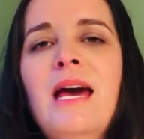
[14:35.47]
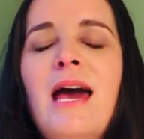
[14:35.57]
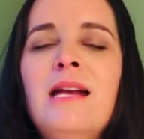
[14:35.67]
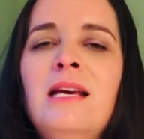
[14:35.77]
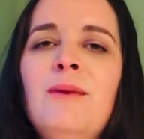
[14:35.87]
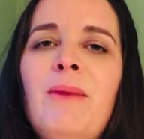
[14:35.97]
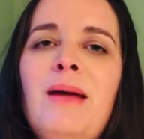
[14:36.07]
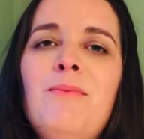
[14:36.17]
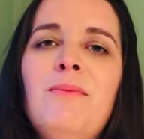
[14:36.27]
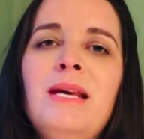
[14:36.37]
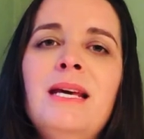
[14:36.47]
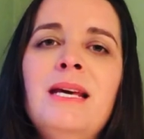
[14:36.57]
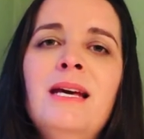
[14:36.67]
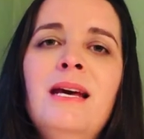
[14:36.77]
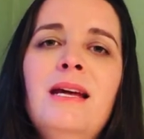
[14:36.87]
And He meant
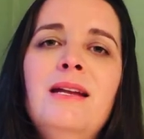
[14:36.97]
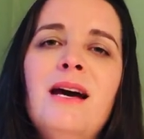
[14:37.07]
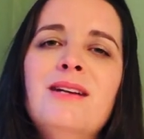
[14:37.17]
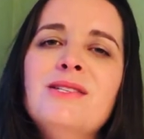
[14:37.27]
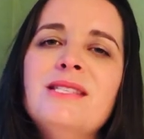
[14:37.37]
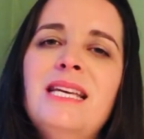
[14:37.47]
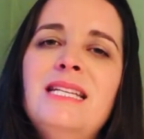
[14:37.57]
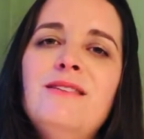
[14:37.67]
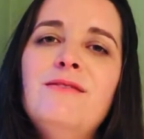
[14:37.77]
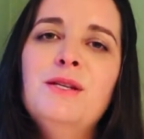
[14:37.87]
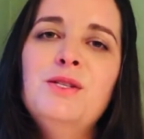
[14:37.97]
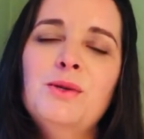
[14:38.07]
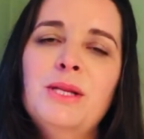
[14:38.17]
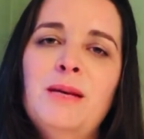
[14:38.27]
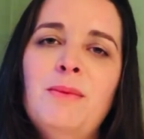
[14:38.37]
me, not just
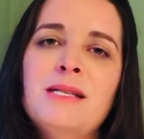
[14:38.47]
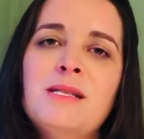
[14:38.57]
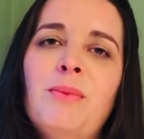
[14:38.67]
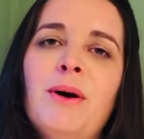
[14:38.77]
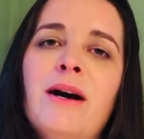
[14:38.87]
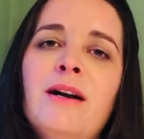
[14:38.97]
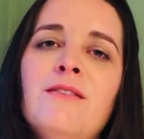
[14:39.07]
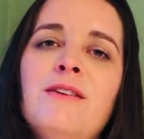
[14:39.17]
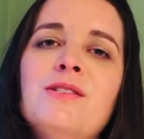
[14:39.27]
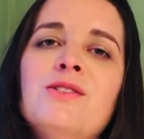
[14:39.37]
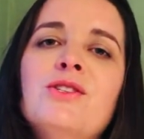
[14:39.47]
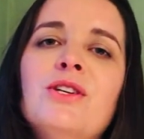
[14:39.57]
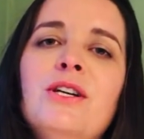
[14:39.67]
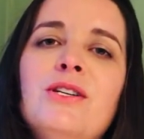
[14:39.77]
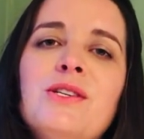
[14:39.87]
individually, but as a part of His
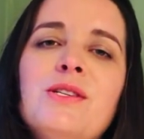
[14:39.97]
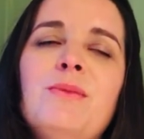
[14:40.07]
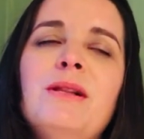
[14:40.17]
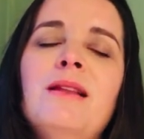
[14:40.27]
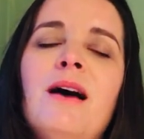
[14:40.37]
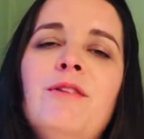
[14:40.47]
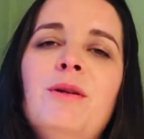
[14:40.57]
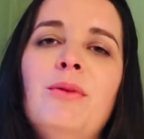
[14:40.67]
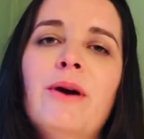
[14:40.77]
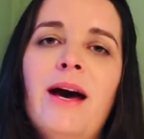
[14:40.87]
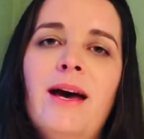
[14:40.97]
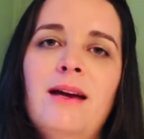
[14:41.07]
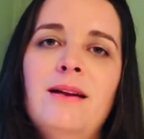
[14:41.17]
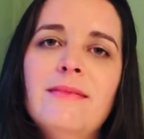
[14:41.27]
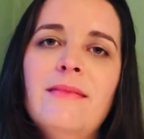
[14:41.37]
church, His beloved
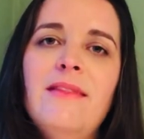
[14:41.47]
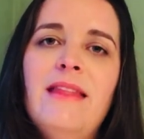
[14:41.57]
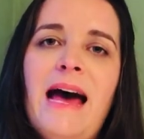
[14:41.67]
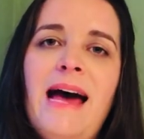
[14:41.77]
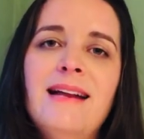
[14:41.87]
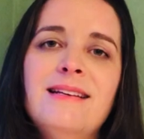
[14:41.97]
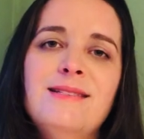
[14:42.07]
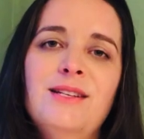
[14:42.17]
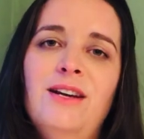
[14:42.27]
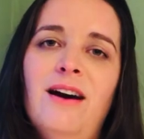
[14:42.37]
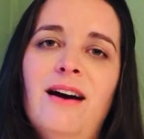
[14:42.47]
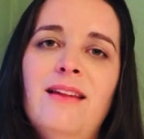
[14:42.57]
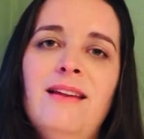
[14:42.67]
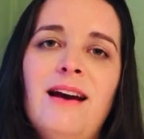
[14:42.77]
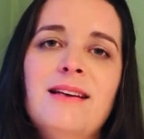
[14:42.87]
bride. That is the
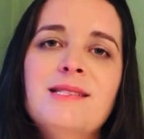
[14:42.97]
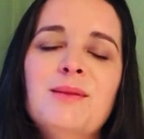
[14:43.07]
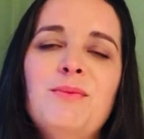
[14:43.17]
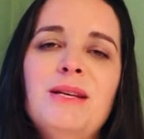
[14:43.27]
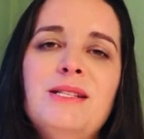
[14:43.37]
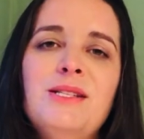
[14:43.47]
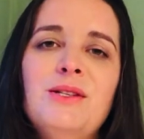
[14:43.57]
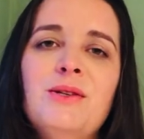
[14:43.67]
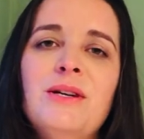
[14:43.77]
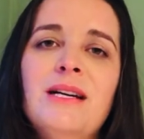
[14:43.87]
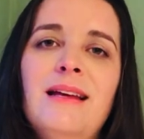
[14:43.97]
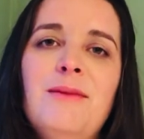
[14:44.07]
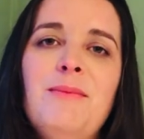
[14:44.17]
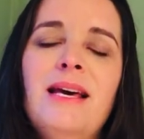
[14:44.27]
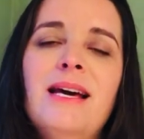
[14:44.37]
God that I submit to
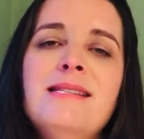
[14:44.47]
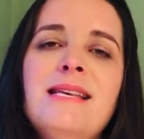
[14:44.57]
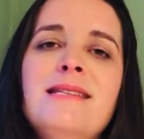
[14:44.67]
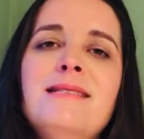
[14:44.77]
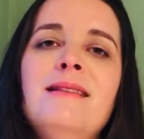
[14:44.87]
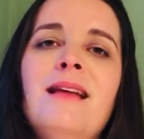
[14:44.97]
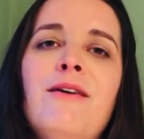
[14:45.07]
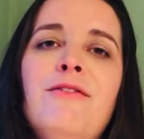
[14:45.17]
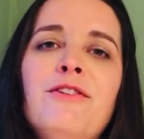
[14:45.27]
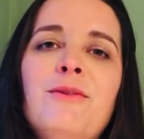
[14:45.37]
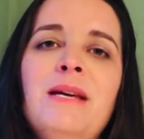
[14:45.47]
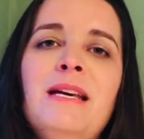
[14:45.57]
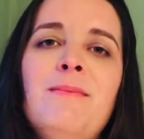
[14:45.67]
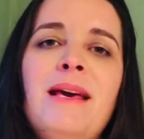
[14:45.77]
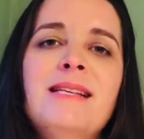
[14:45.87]
because His love for
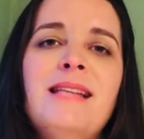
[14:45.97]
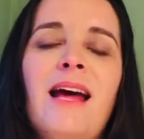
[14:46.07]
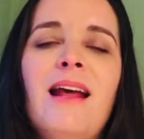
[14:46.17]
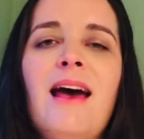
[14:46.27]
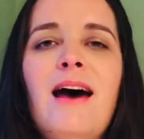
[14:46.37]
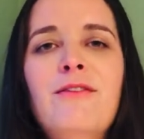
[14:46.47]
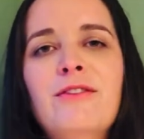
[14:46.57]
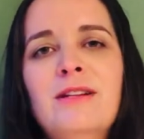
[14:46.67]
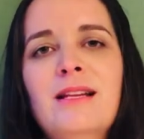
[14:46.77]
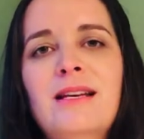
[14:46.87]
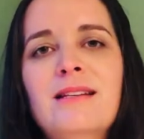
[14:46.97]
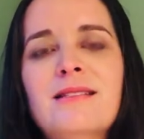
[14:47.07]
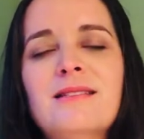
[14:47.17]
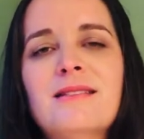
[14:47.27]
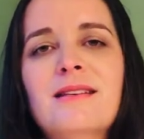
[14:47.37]
me makes that
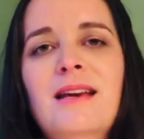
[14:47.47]
effortless.